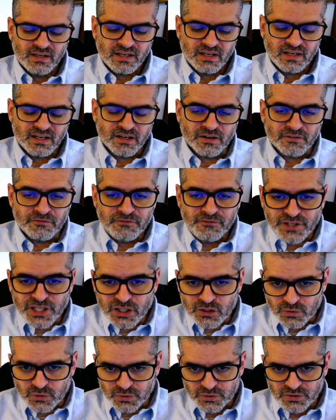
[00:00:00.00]
a
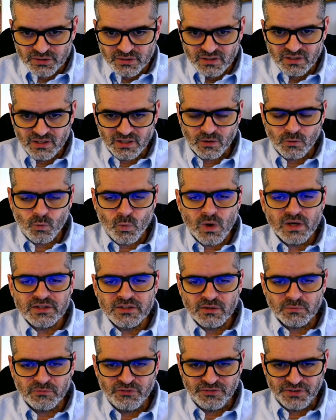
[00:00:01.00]
field, a
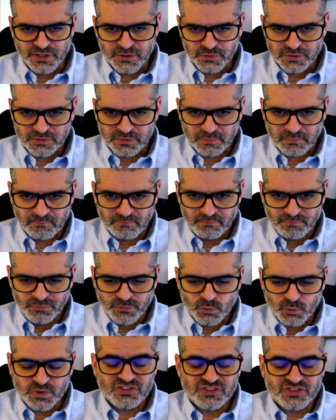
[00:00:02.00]
quantum field,
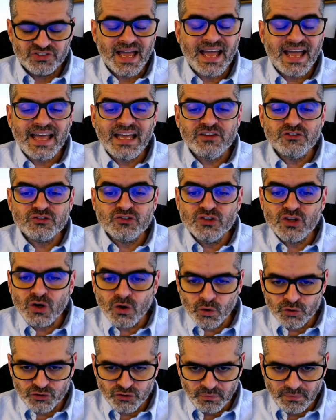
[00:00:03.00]
which has
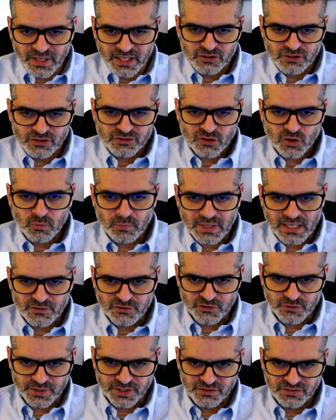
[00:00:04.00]
no spatial
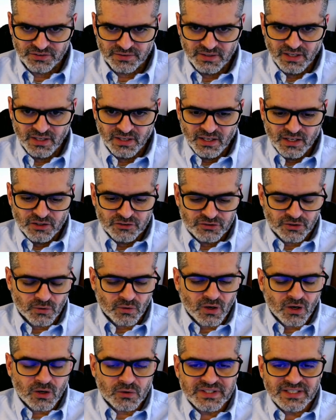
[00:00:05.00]
boundaries. So
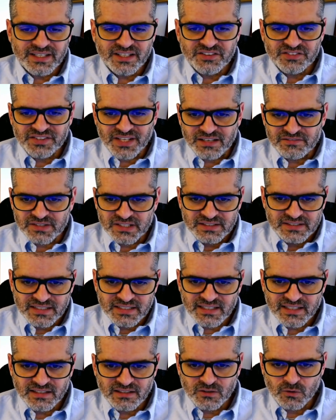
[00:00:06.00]
all these
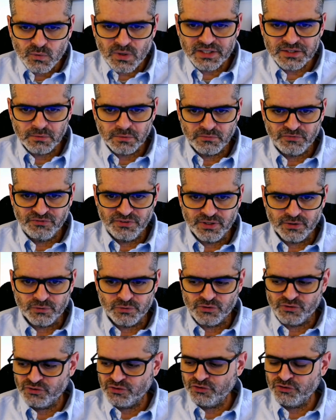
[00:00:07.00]
17 quantum
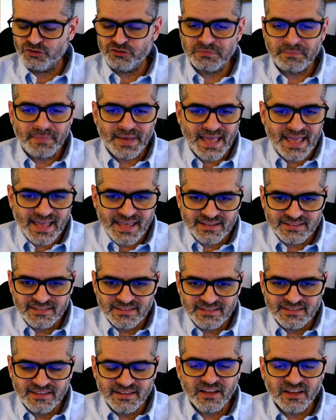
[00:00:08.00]
fields
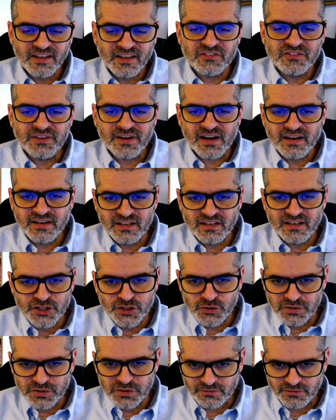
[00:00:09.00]
span the entire
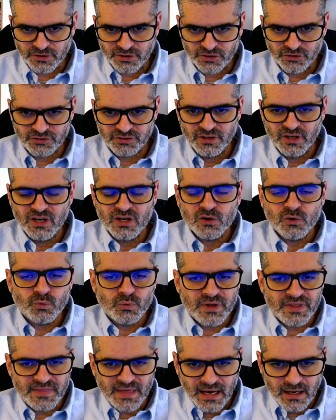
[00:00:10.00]
universe
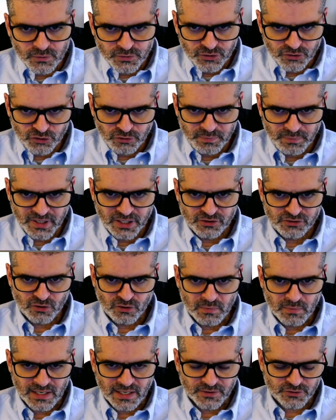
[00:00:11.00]
without
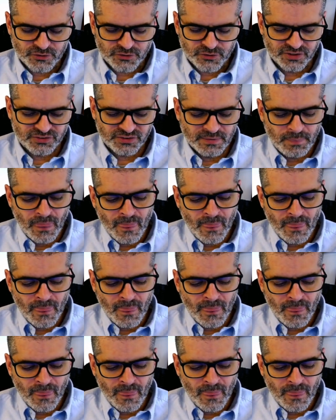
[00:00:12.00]
spatial boundaries.